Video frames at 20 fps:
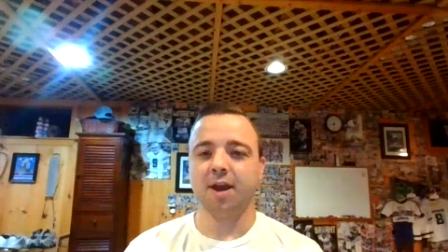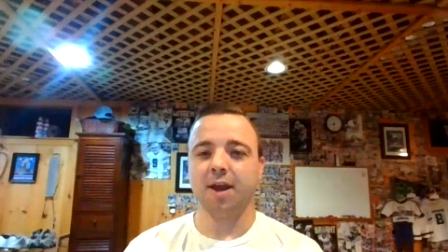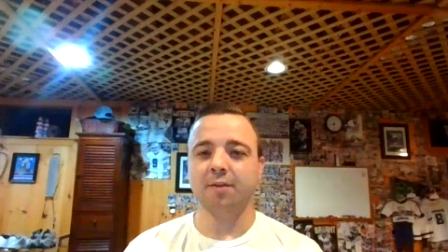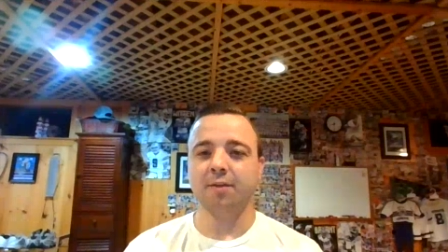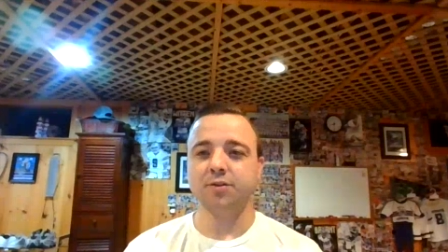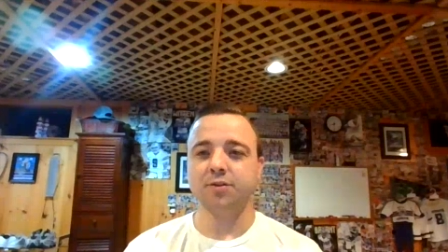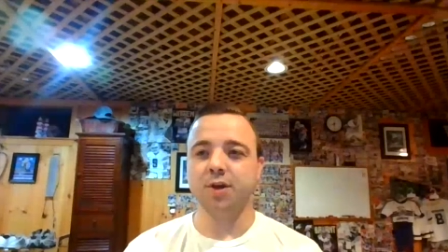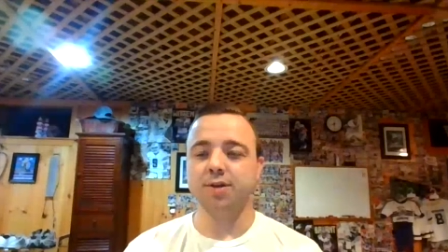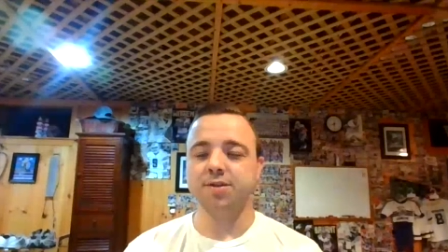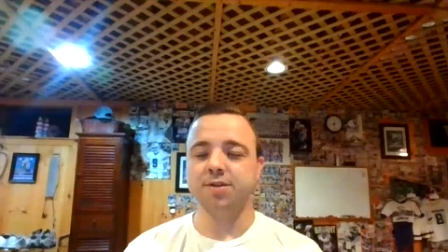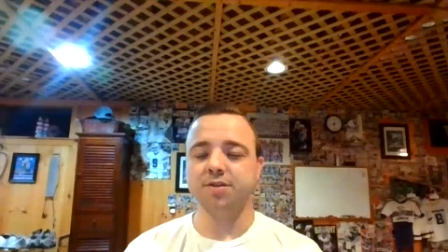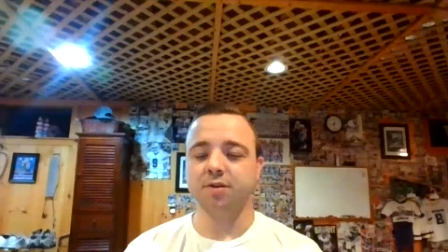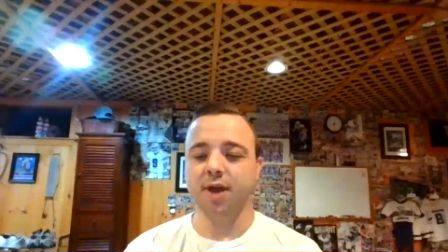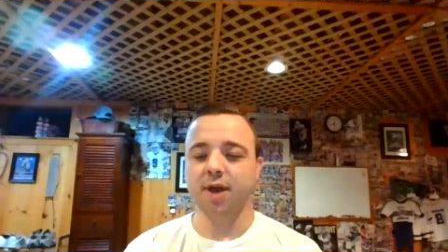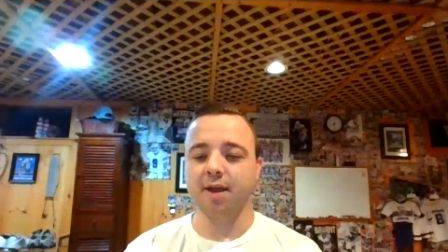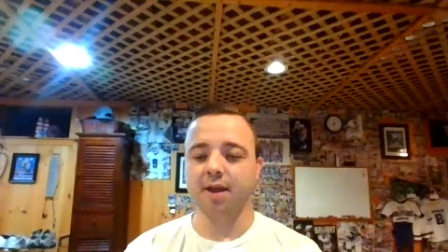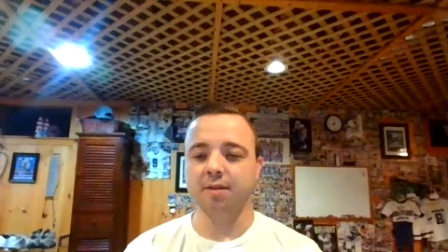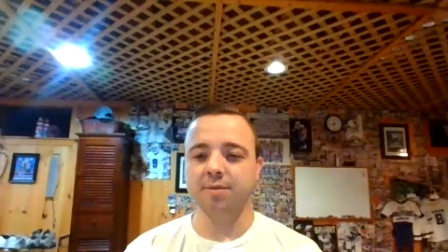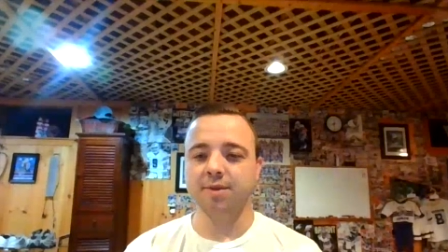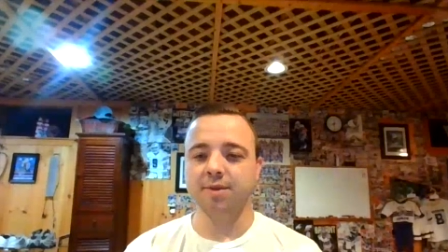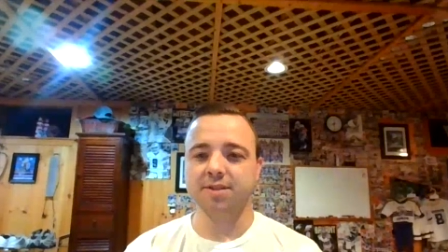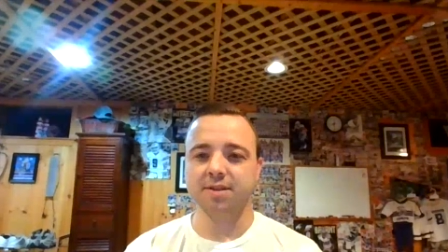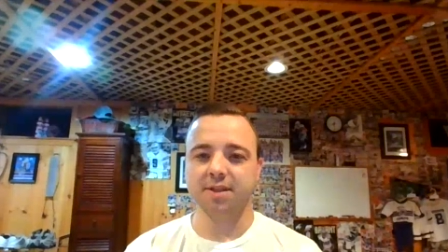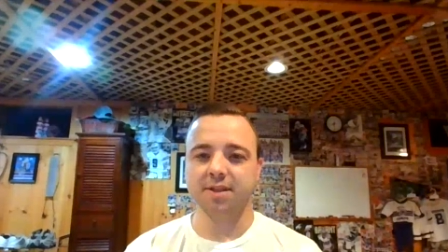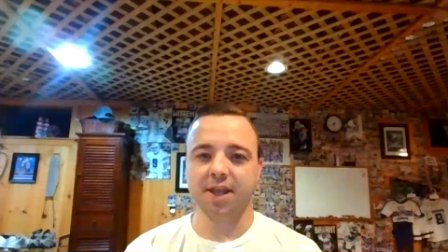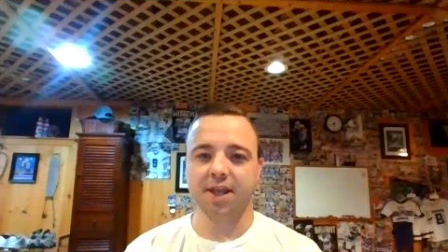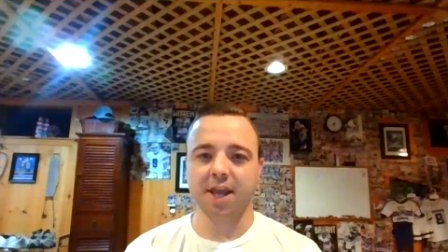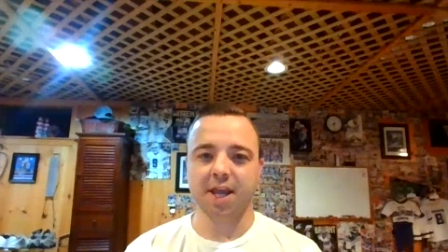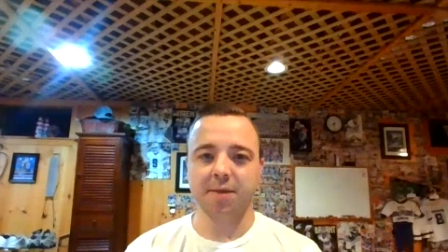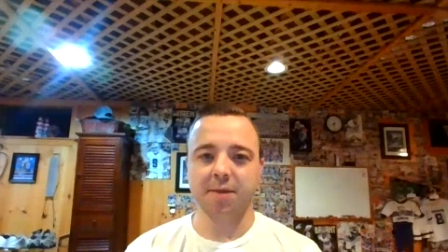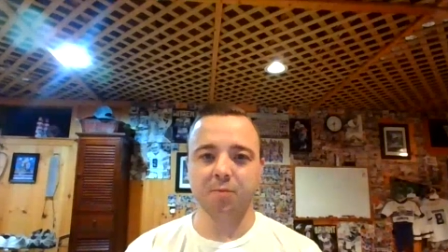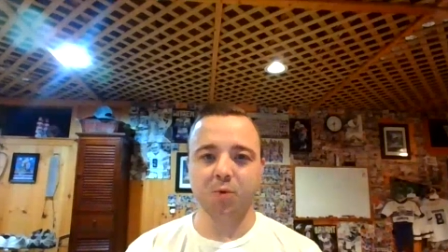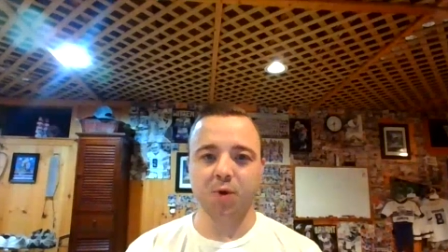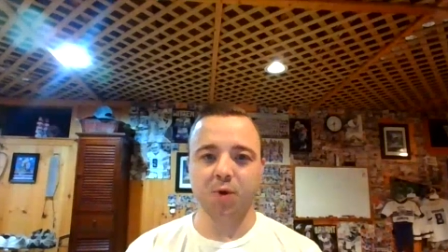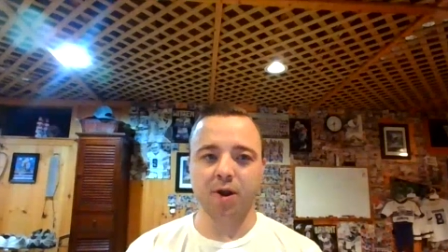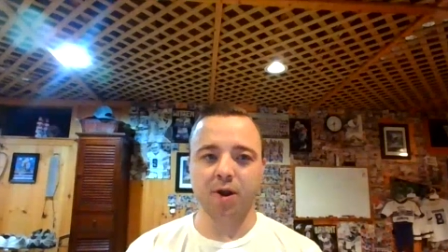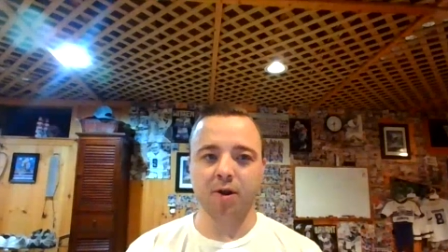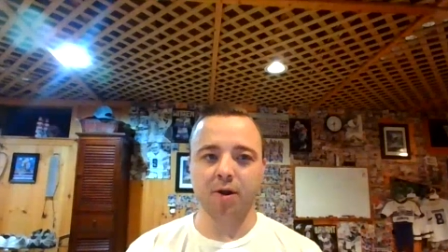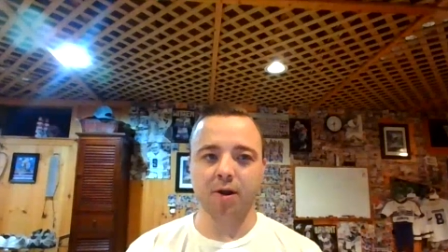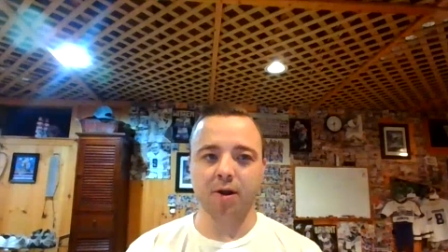And there's also an element to the game
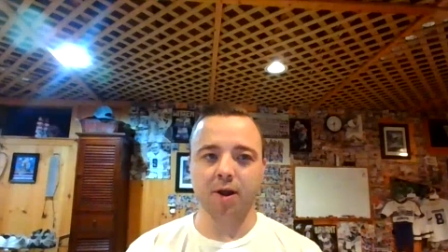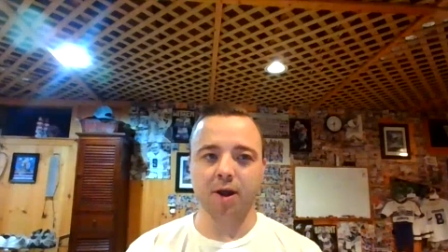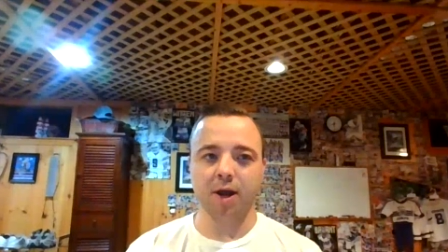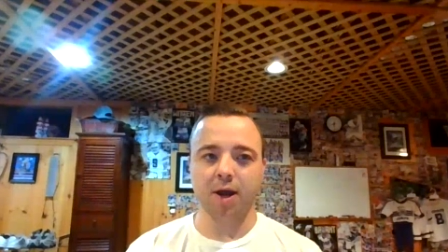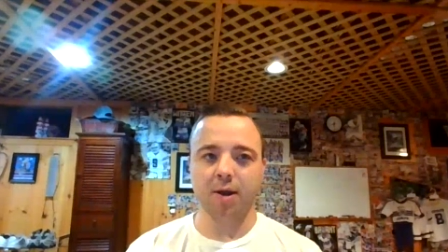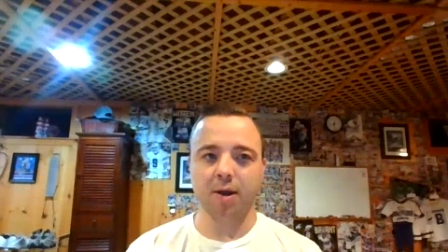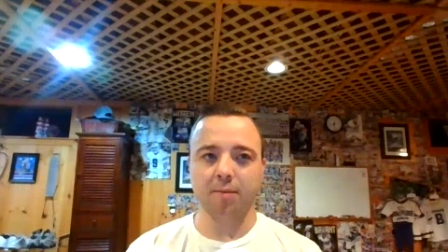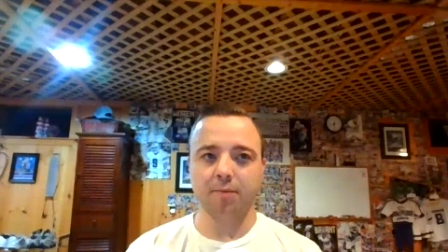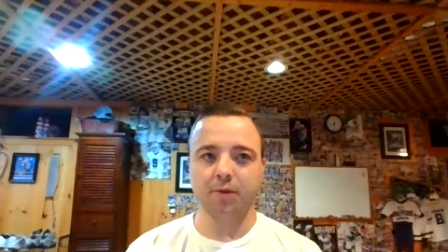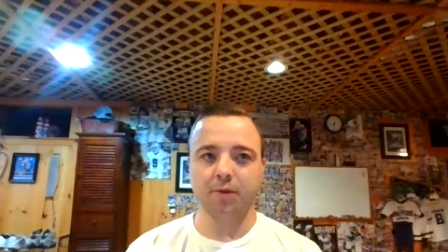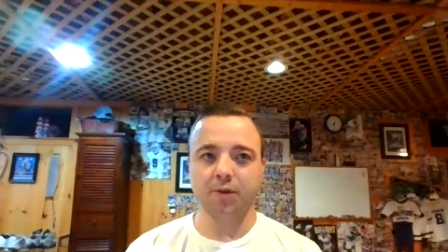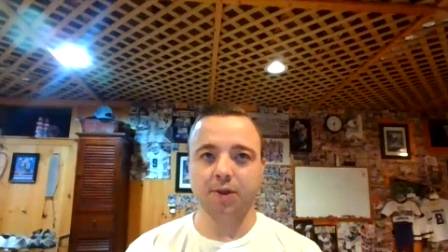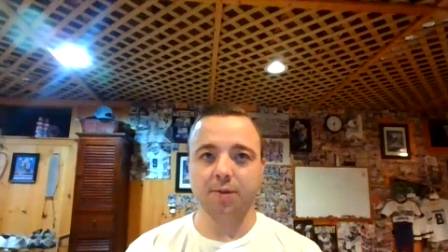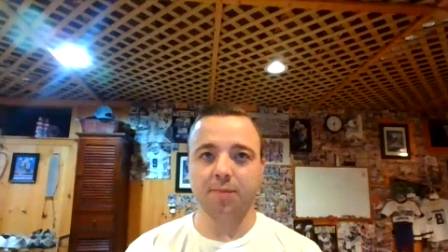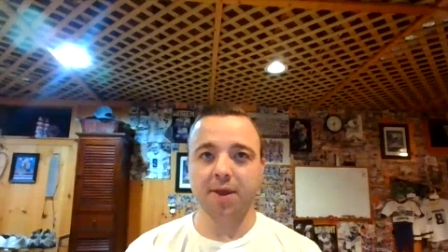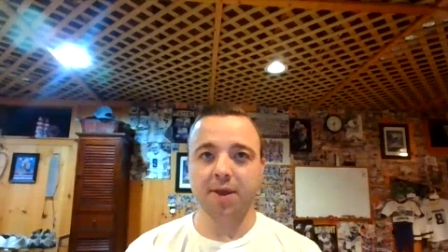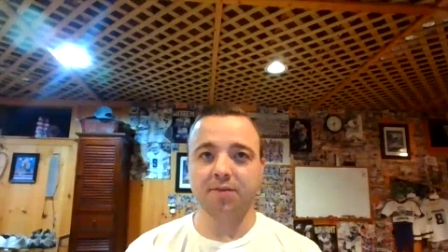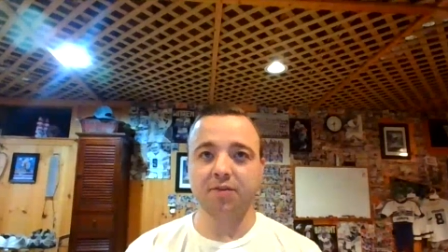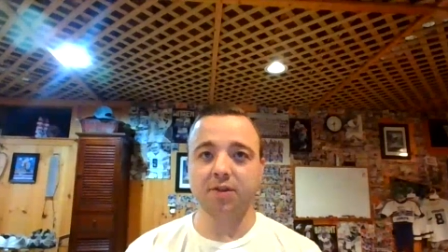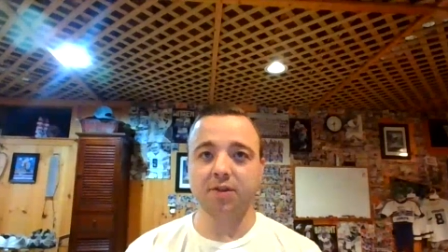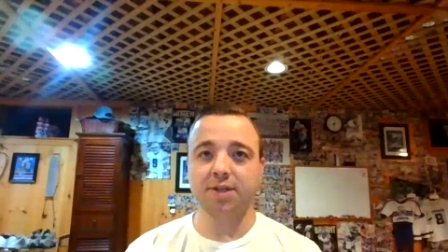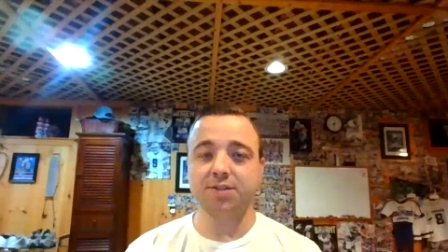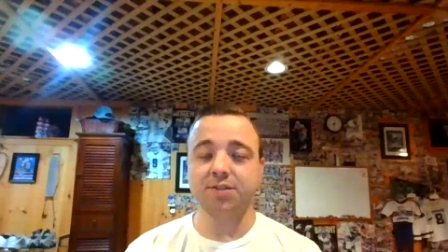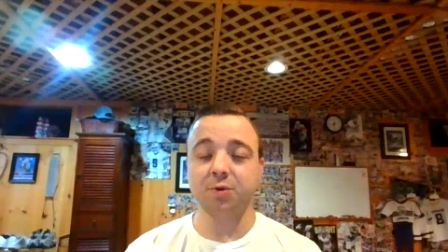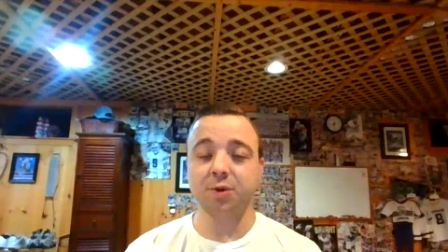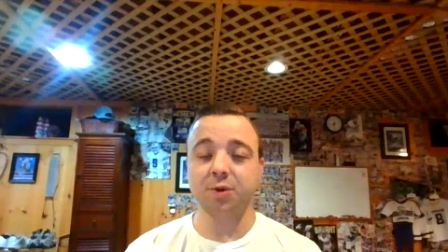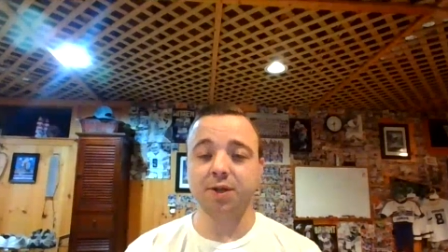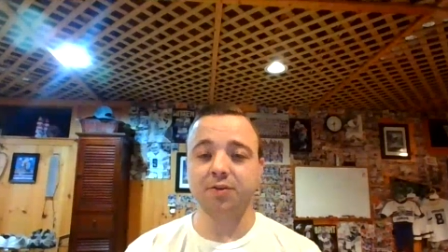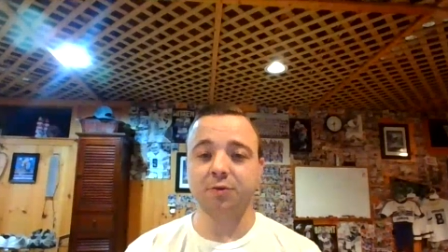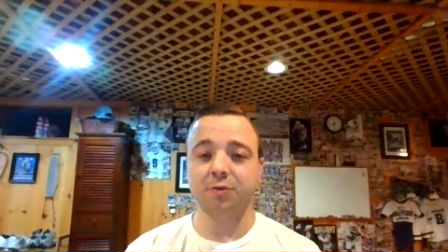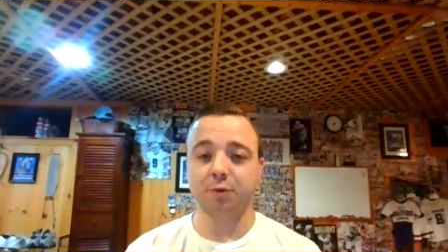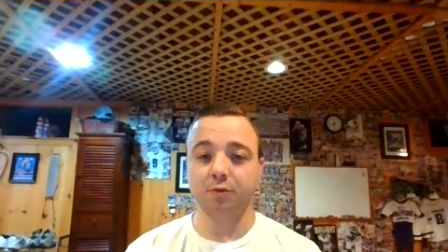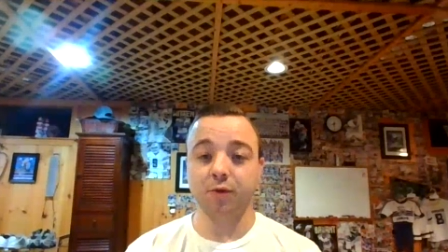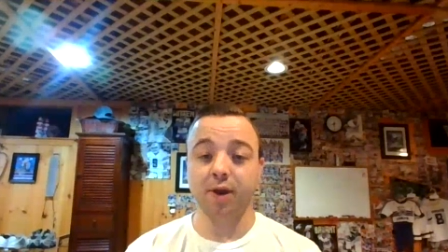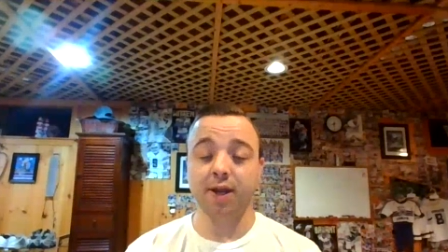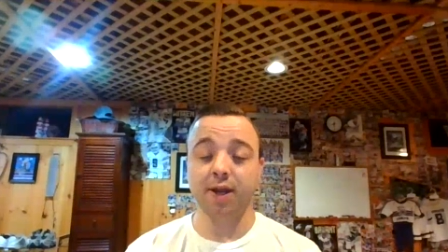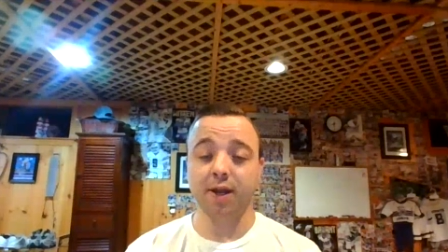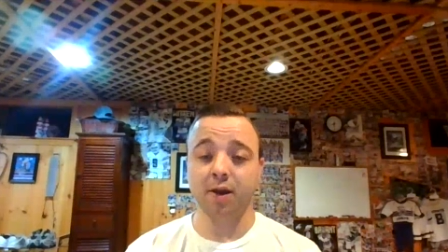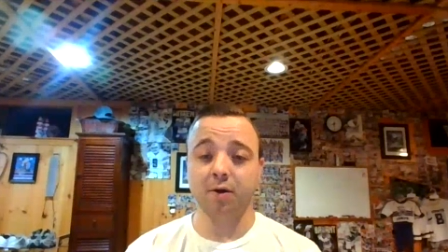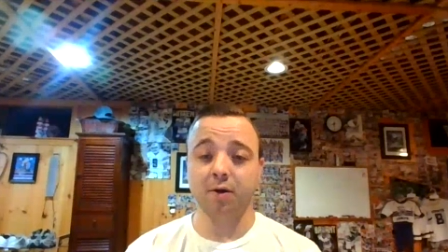where uh, you can basically tune into a
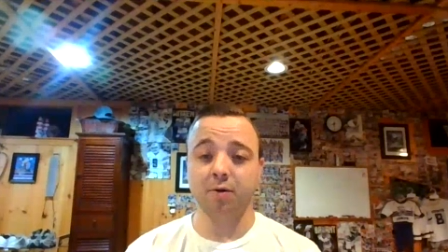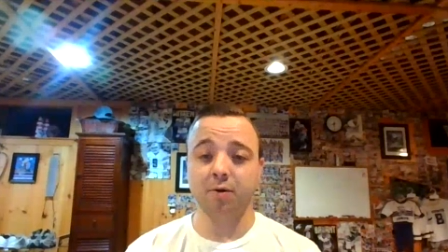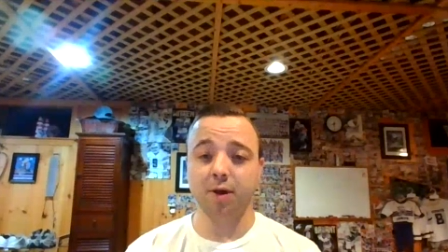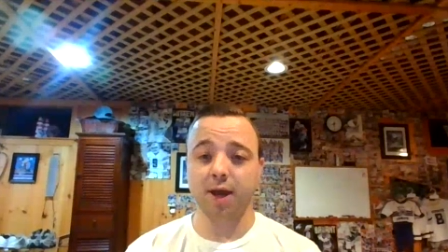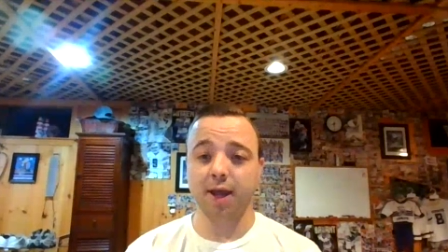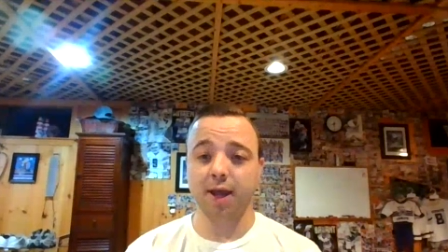radio.